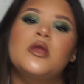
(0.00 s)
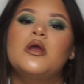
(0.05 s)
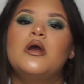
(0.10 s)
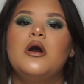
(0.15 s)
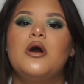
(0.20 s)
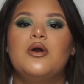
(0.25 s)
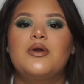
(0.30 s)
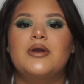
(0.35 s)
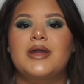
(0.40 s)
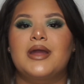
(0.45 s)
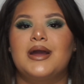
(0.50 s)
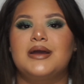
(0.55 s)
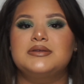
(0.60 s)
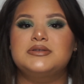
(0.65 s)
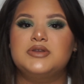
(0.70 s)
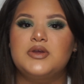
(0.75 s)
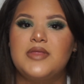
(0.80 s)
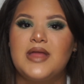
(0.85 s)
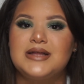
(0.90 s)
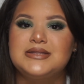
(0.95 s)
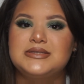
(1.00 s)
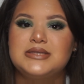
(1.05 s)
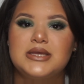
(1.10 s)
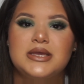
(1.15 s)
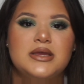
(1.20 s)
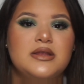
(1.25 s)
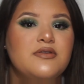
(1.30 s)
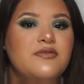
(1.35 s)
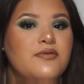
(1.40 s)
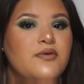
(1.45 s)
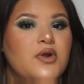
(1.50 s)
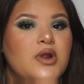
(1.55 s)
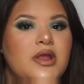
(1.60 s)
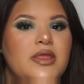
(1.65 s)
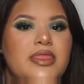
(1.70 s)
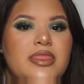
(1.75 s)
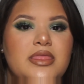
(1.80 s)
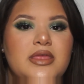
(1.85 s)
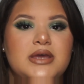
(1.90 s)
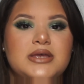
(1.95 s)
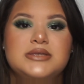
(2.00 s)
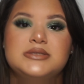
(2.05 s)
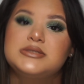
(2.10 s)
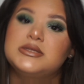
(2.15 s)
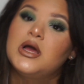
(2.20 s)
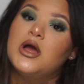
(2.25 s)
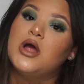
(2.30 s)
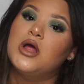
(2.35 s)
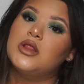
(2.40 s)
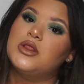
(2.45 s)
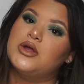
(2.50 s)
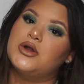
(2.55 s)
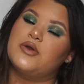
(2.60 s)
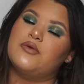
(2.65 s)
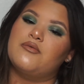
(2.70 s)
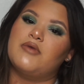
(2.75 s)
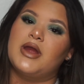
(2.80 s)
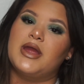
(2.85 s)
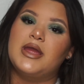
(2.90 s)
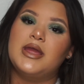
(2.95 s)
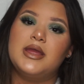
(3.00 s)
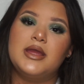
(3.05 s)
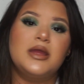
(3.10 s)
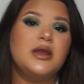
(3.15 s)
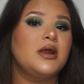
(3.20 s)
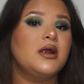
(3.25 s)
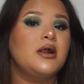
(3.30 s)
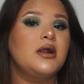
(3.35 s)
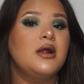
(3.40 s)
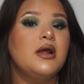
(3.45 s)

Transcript: Okay guys, so that's it for this look right here.